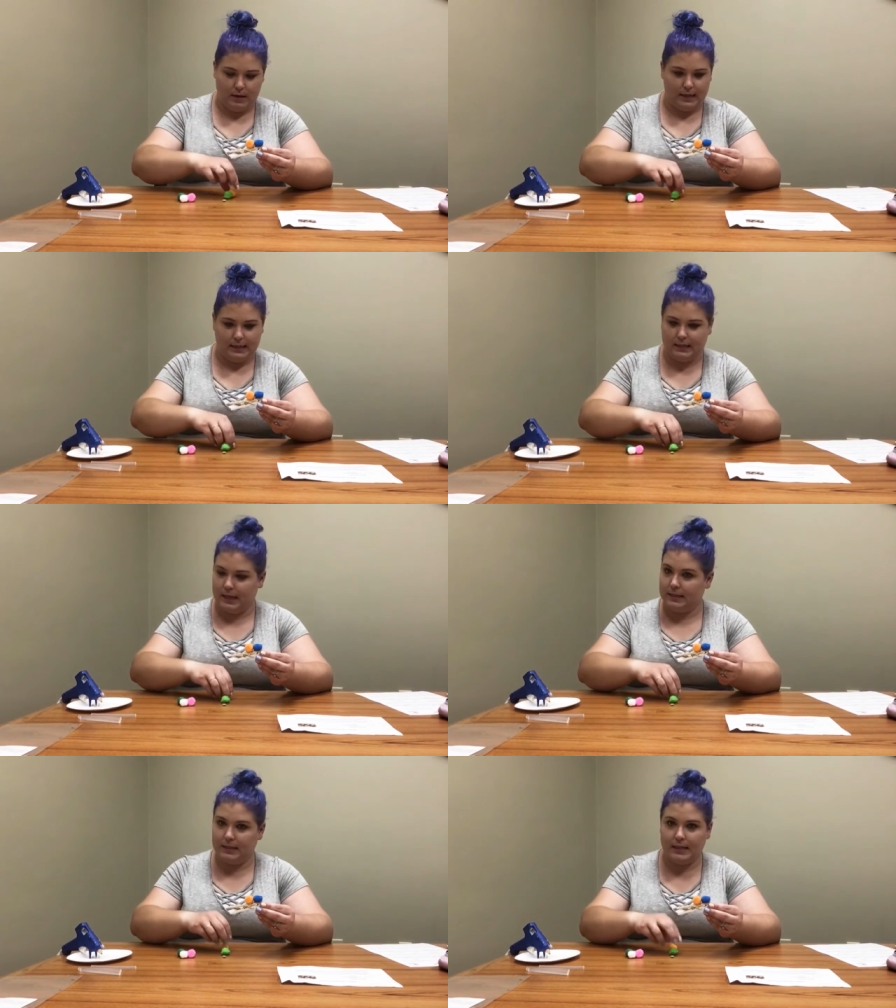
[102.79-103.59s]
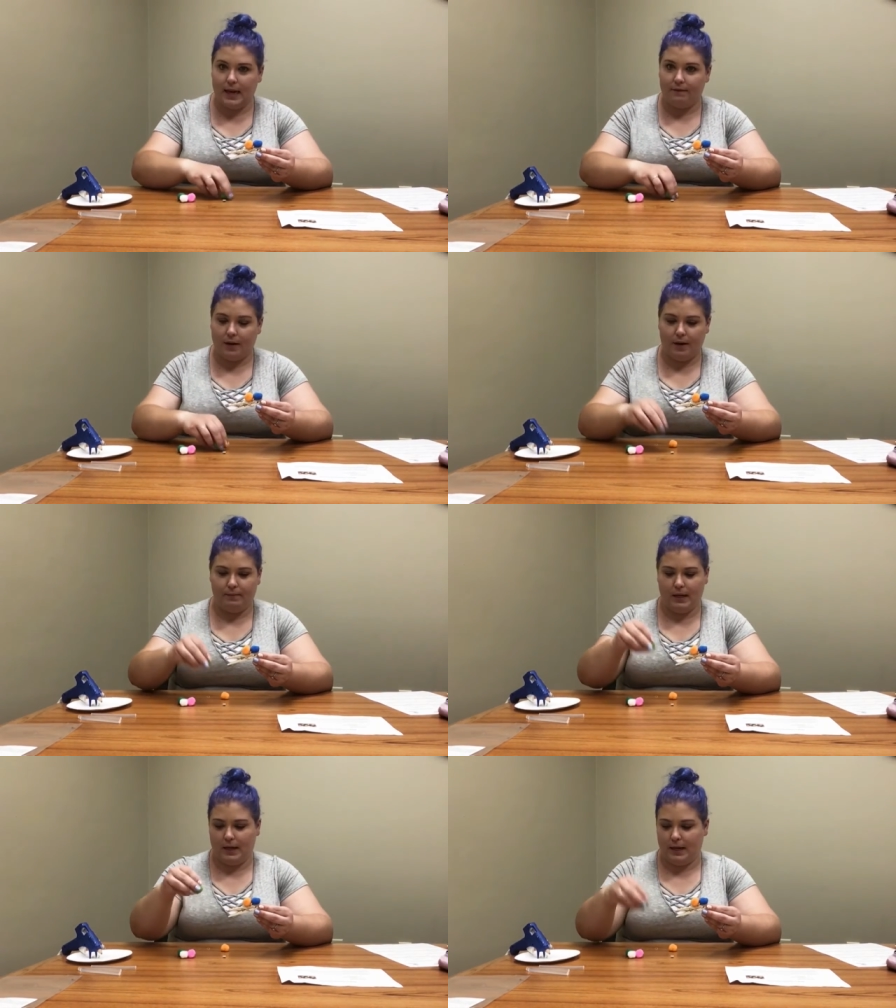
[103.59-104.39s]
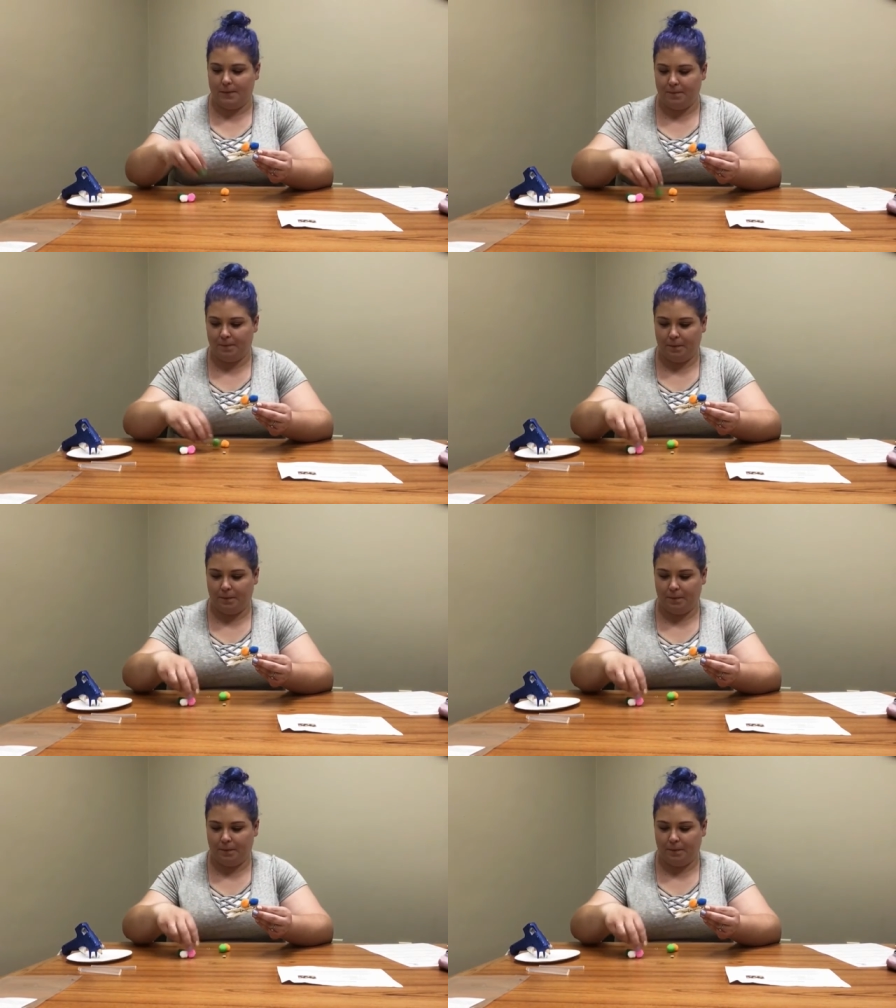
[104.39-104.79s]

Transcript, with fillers: It doesn't take very many.